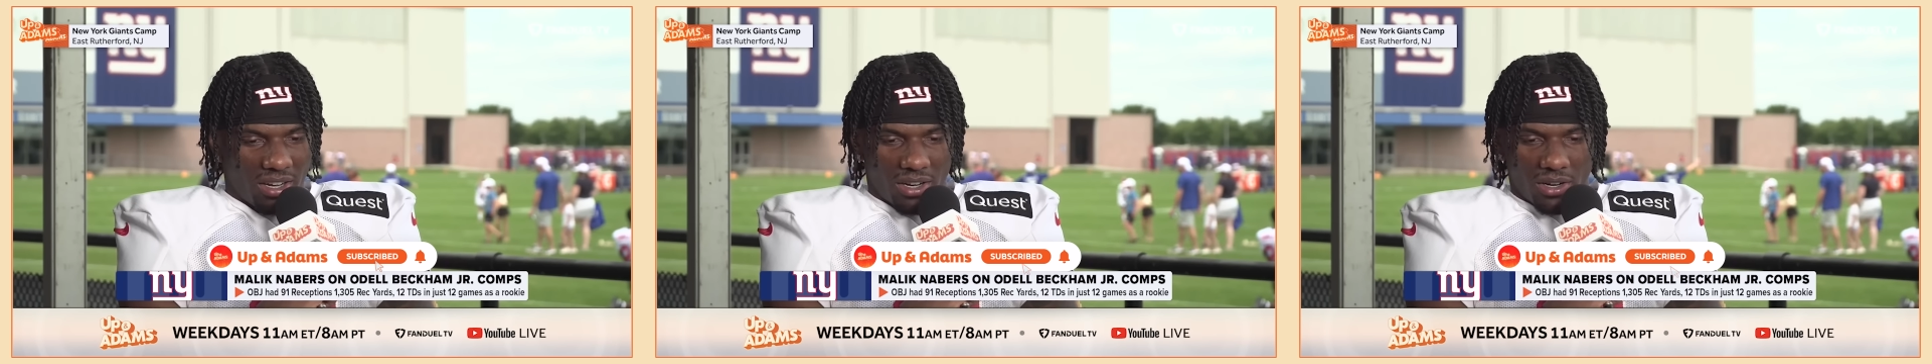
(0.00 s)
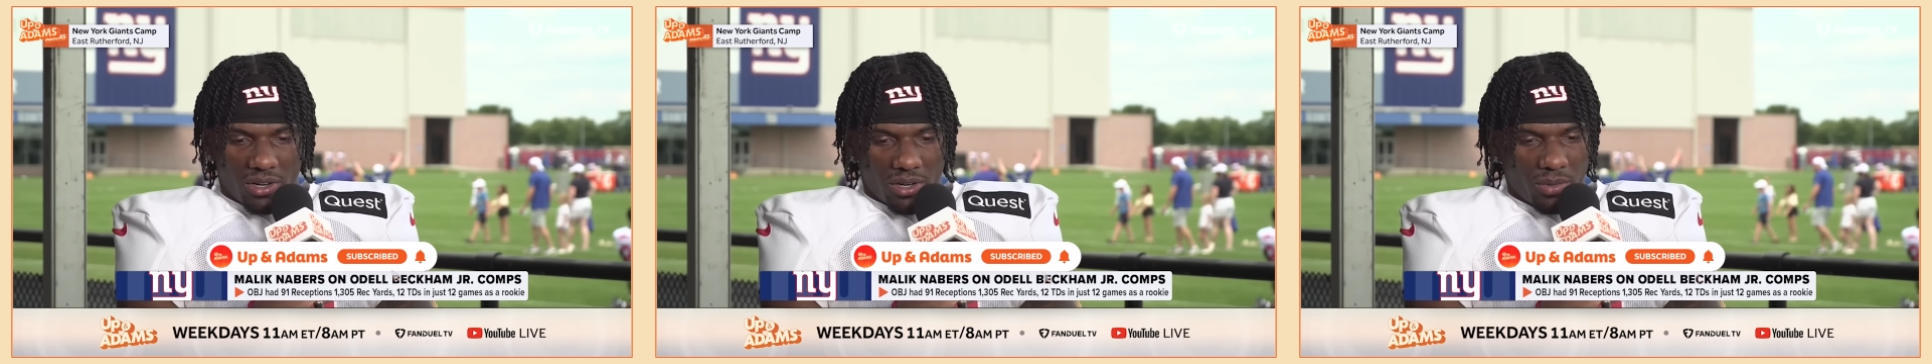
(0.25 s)

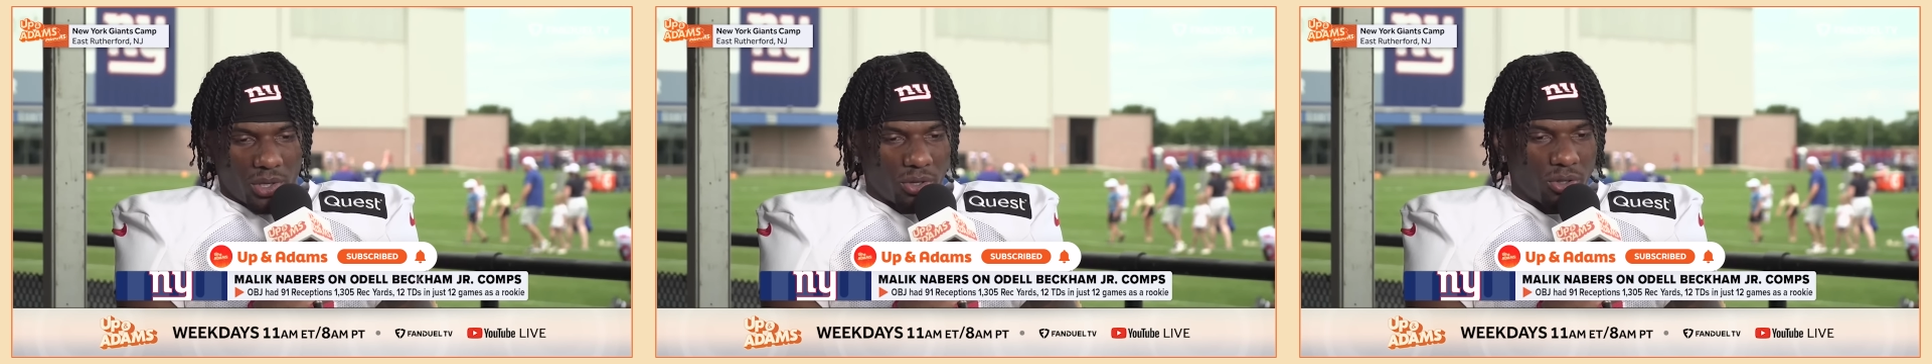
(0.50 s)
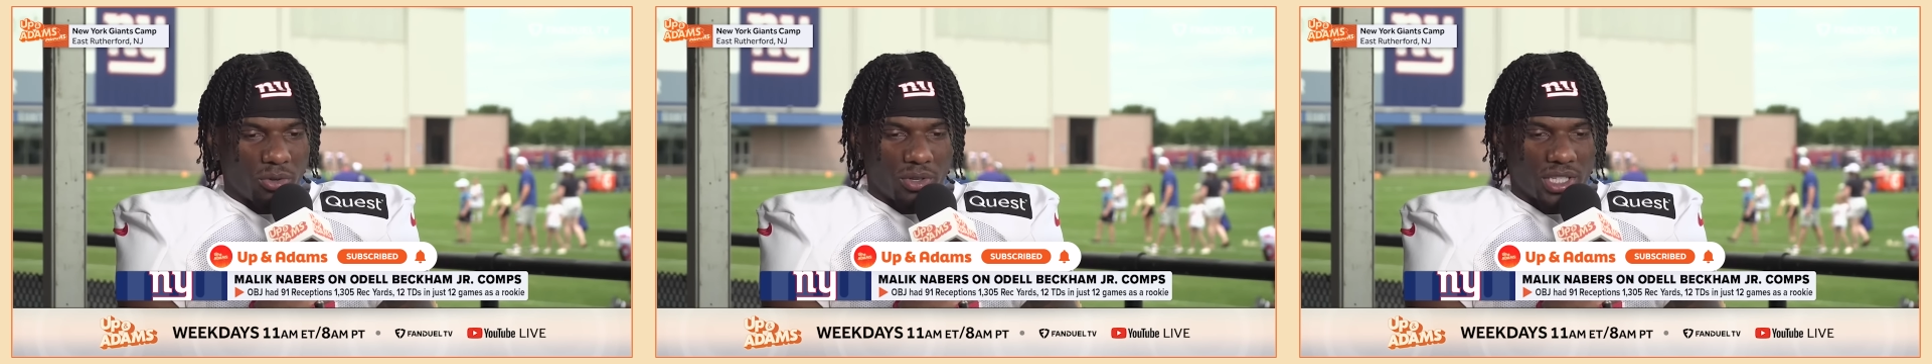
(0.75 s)
um, you
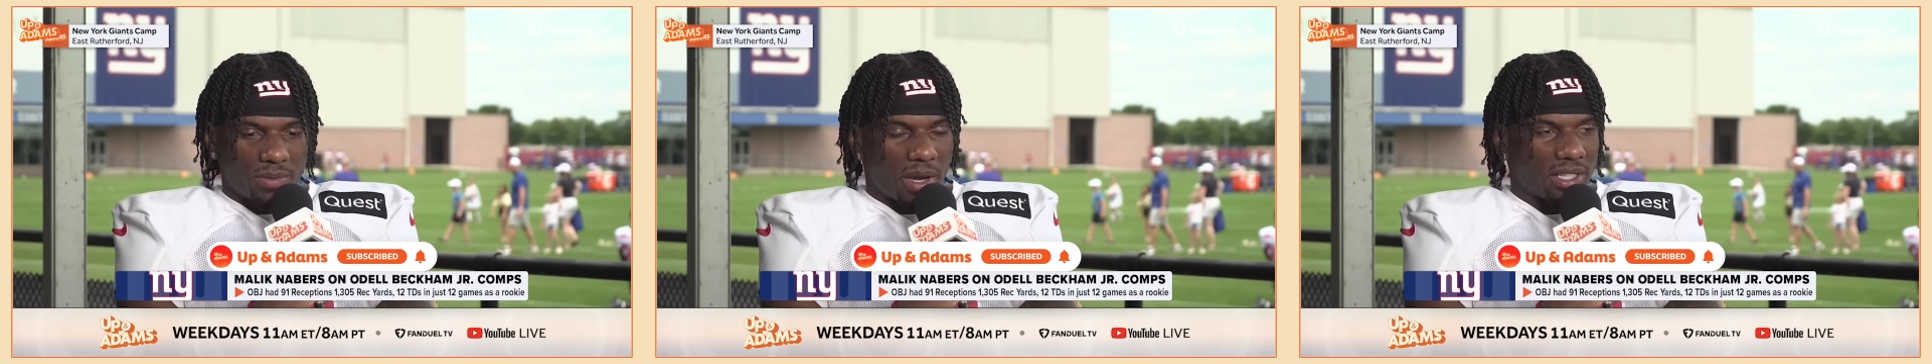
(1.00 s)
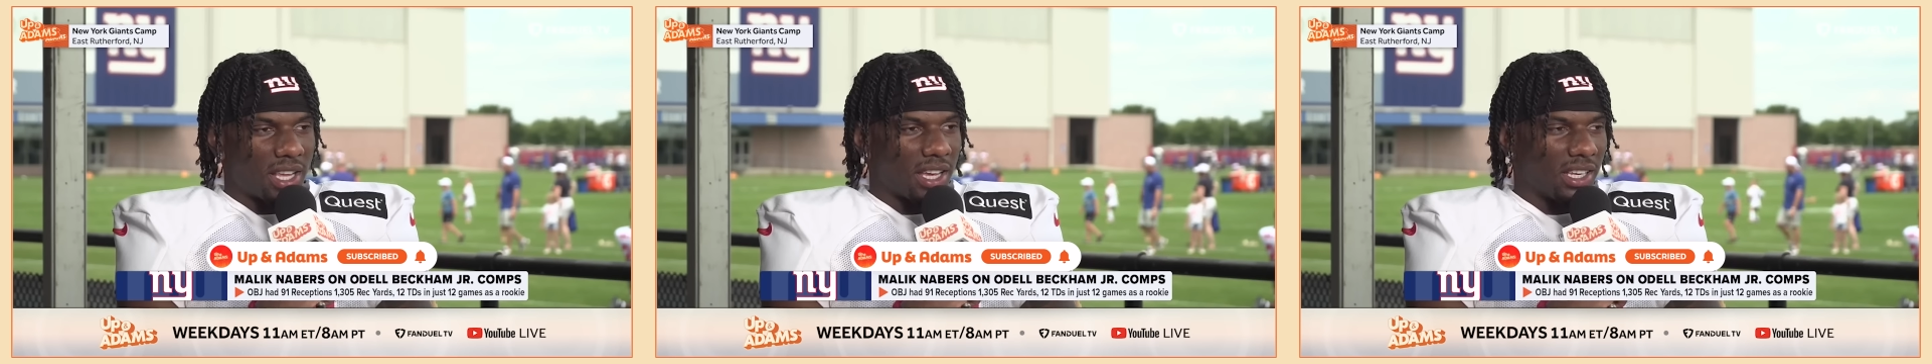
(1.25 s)
know, doing the
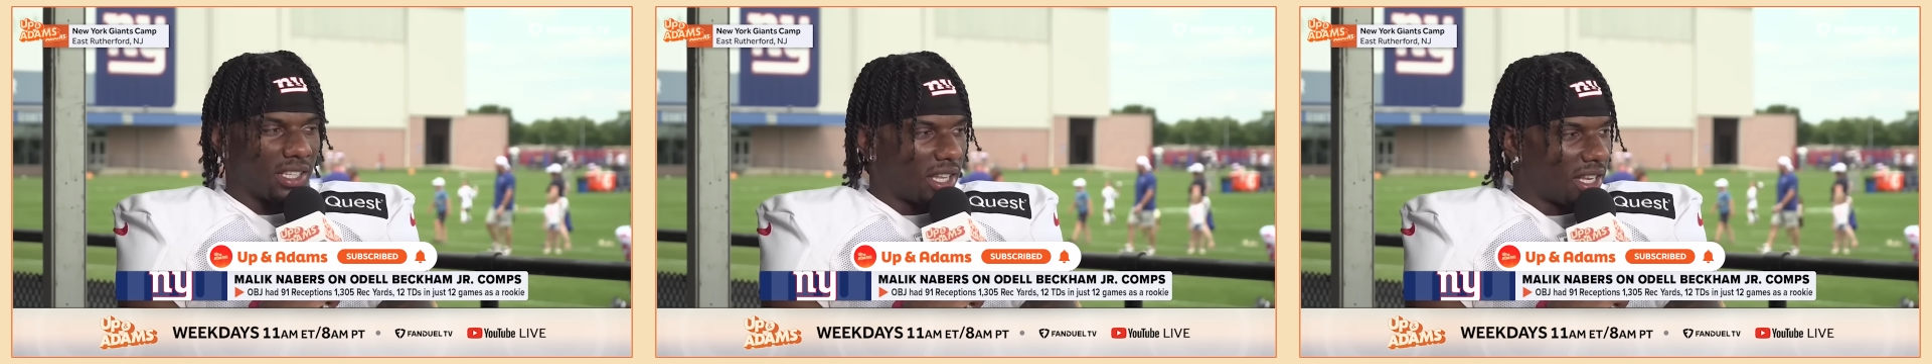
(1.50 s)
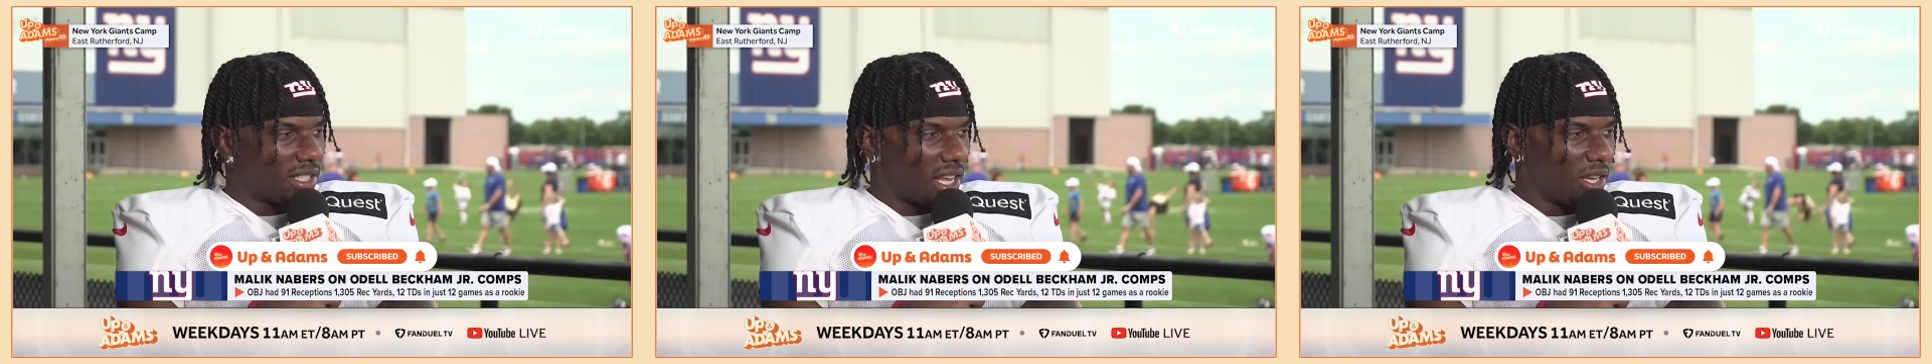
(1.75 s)
spectacular
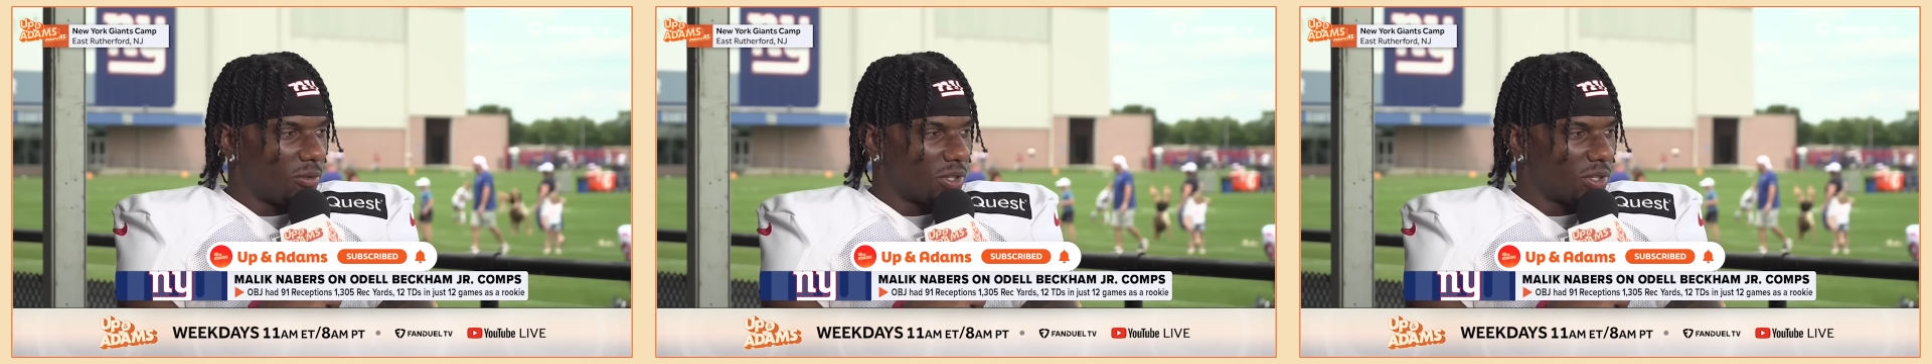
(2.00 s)
things that he